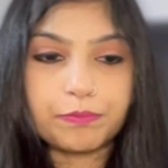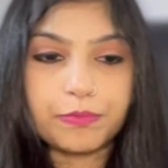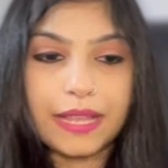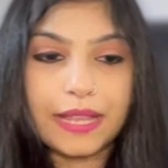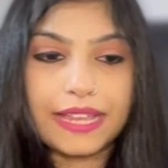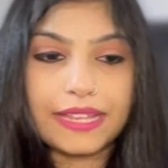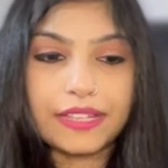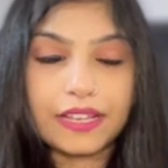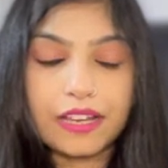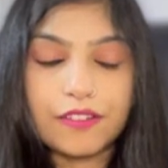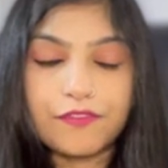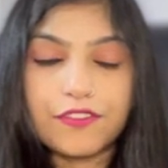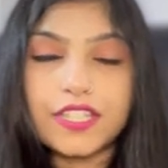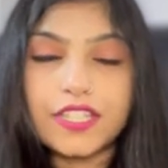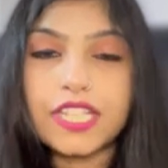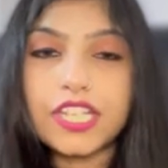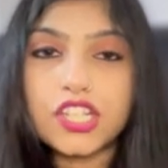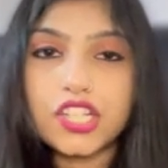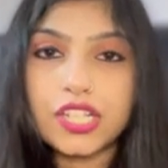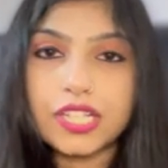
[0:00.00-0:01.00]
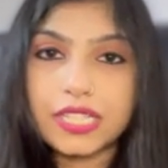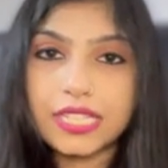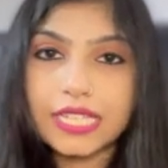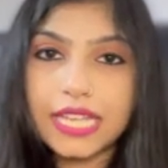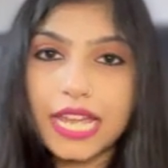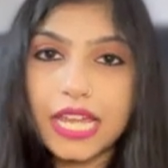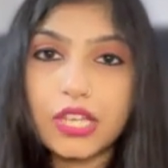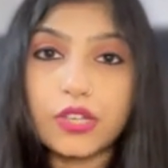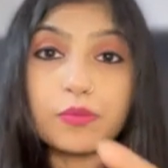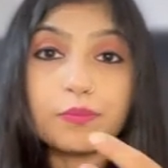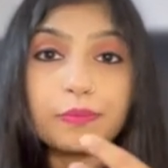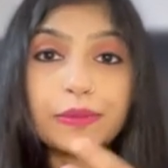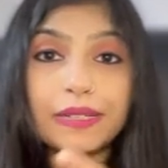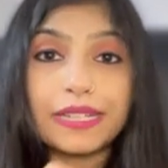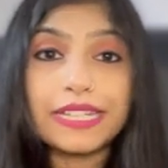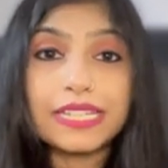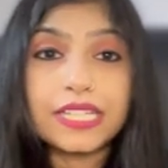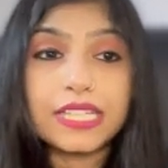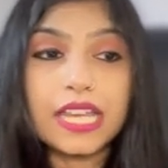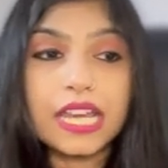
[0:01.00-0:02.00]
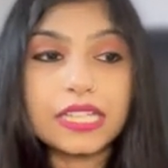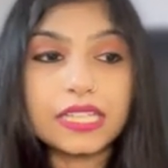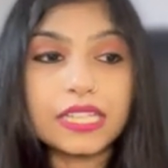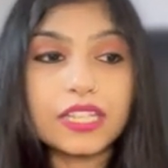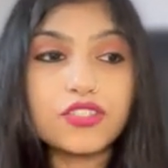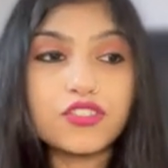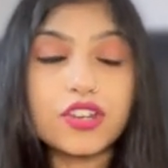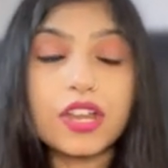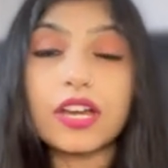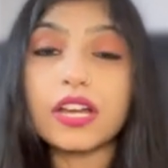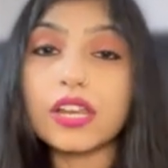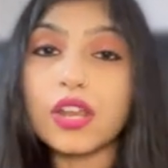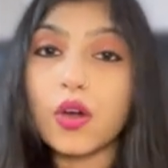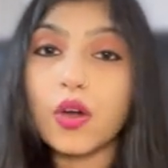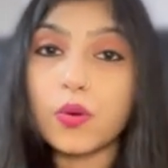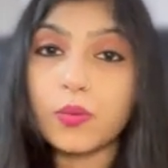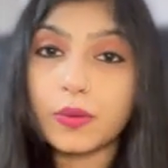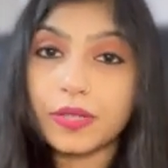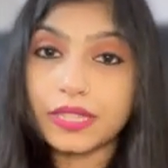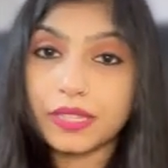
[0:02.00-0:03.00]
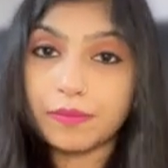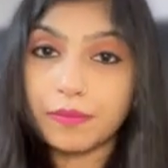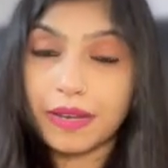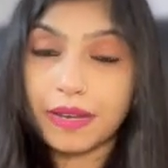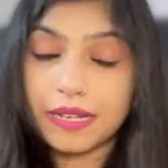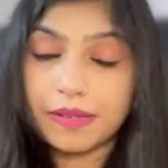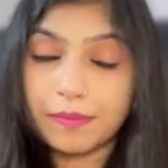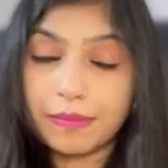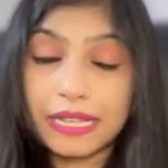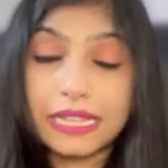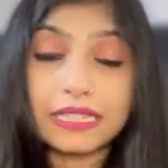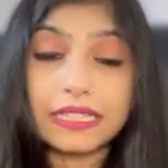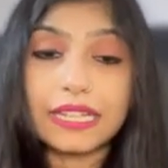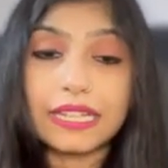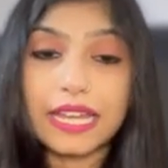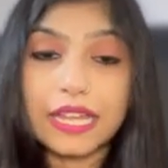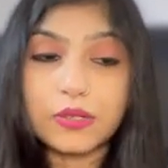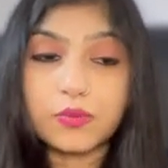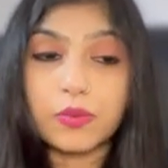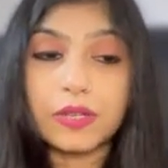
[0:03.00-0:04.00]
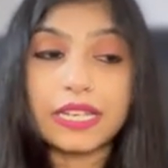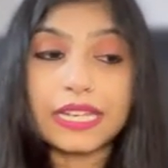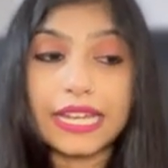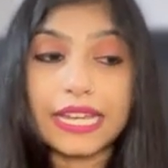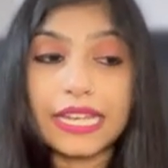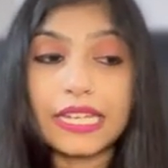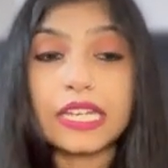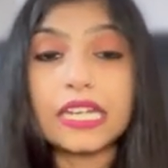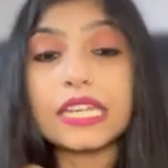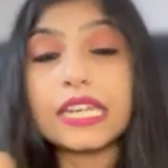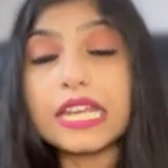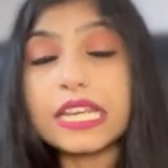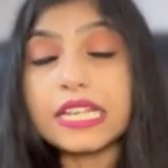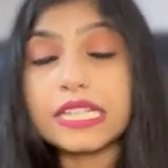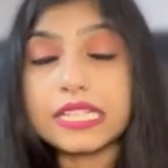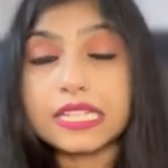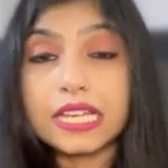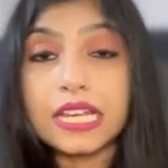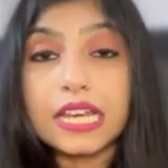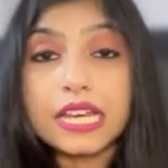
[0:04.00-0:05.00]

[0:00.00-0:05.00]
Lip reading: like a physician saying you, please take this drug along with milk, it will increase